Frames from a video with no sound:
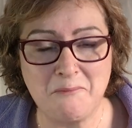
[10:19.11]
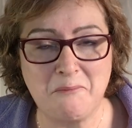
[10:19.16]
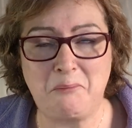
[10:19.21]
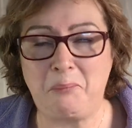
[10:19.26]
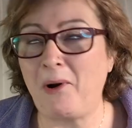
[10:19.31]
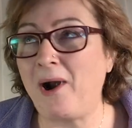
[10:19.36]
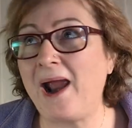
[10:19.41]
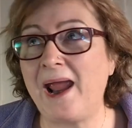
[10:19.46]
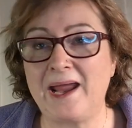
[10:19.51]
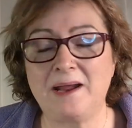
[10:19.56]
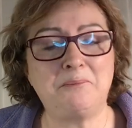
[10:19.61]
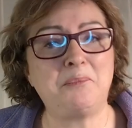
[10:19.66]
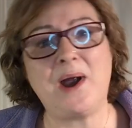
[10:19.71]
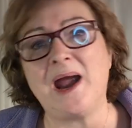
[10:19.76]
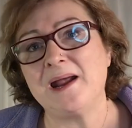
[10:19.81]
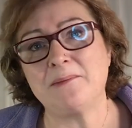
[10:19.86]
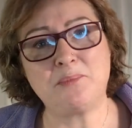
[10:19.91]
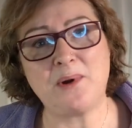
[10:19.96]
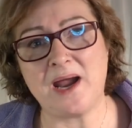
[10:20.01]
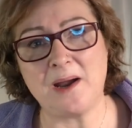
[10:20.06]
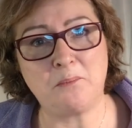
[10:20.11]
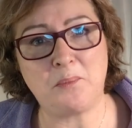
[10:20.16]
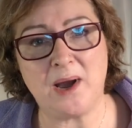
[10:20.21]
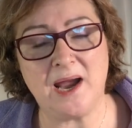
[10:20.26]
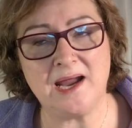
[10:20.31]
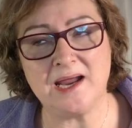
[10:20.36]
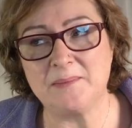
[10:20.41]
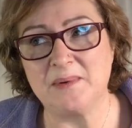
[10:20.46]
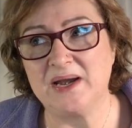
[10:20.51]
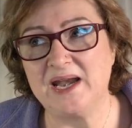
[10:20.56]
Brag, brag, brag,
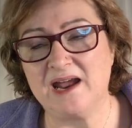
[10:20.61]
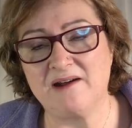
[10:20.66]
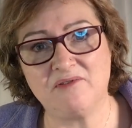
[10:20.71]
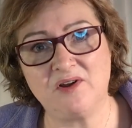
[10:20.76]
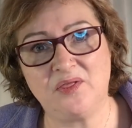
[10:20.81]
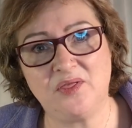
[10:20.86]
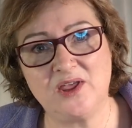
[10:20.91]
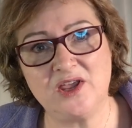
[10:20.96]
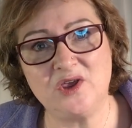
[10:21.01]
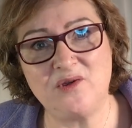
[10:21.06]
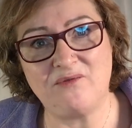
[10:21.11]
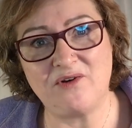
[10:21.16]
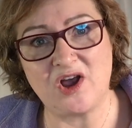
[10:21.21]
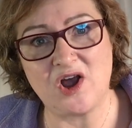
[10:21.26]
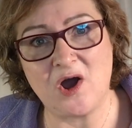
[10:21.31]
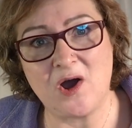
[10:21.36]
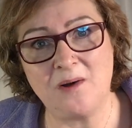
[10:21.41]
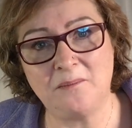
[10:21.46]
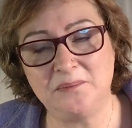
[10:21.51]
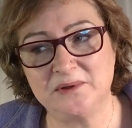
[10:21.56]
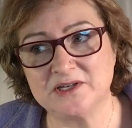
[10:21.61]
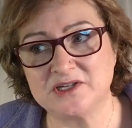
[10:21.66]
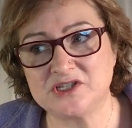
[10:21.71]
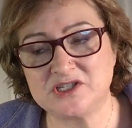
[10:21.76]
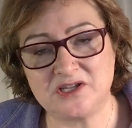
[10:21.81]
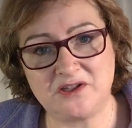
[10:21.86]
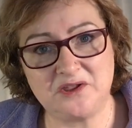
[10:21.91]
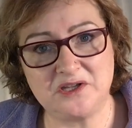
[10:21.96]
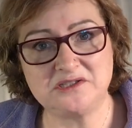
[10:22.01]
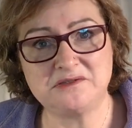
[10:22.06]
brag about everything you've accomplished
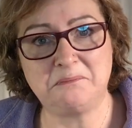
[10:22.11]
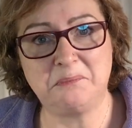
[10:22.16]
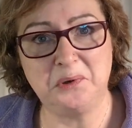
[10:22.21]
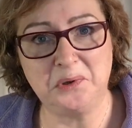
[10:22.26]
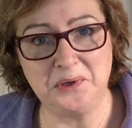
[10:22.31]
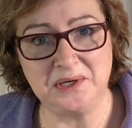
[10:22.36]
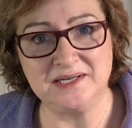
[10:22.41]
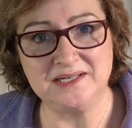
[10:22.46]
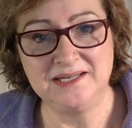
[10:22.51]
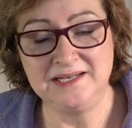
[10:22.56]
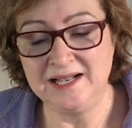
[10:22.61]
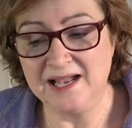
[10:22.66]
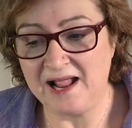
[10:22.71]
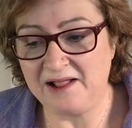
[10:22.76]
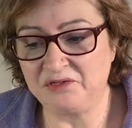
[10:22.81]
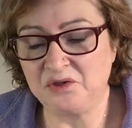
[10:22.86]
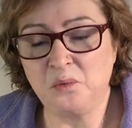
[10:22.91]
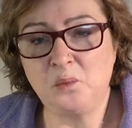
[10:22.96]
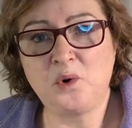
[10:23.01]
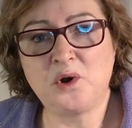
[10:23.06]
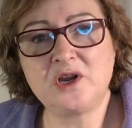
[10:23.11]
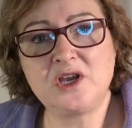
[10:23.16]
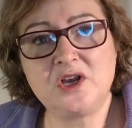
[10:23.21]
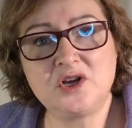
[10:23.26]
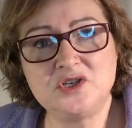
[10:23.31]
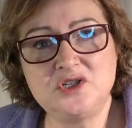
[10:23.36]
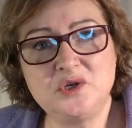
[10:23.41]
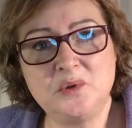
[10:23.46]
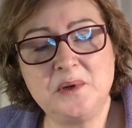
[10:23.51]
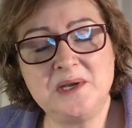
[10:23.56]
to this point and the work
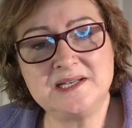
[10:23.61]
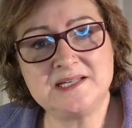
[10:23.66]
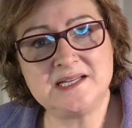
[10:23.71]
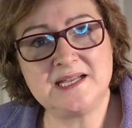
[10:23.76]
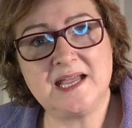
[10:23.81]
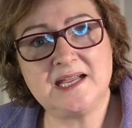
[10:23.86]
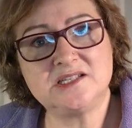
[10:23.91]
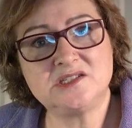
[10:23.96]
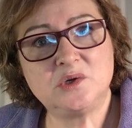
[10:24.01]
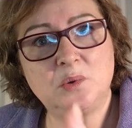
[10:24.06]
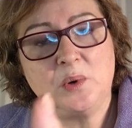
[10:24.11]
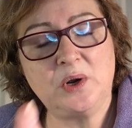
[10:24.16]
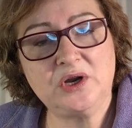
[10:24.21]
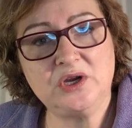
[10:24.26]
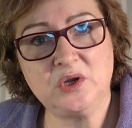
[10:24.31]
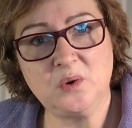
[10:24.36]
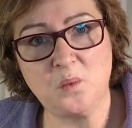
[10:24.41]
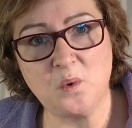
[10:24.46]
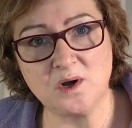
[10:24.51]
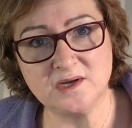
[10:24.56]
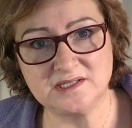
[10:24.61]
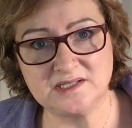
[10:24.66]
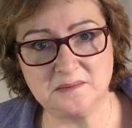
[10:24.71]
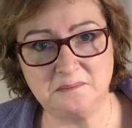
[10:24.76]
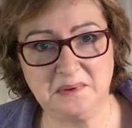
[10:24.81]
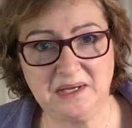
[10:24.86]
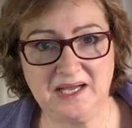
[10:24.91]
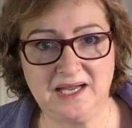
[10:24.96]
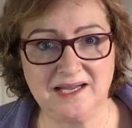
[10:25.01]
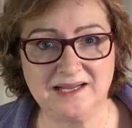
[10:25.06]
you're doing to get to where you want to
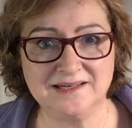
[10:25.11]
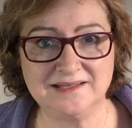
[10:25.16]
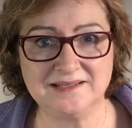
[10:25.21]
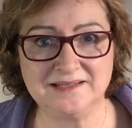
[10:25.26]
be.